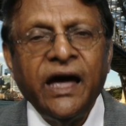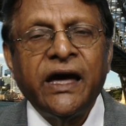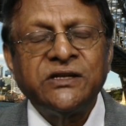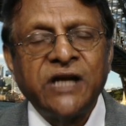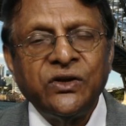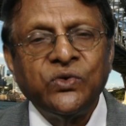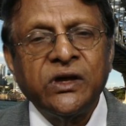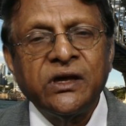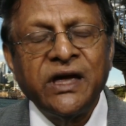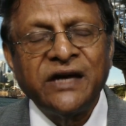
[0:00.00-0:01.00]
and try to
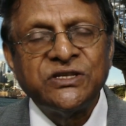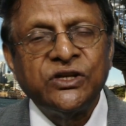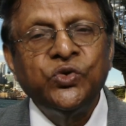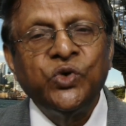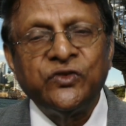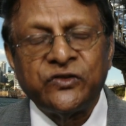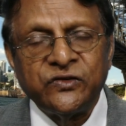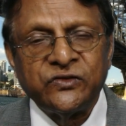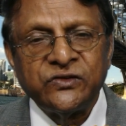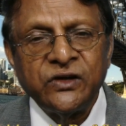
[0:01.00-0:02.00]
catch
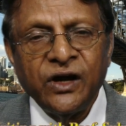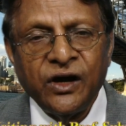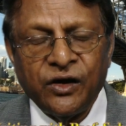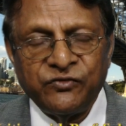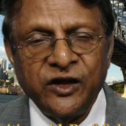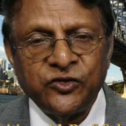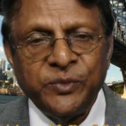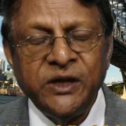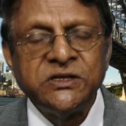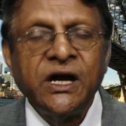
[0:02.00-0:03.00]
nuances of their
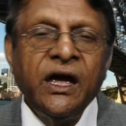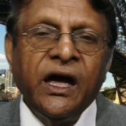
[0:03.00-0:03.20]
speech,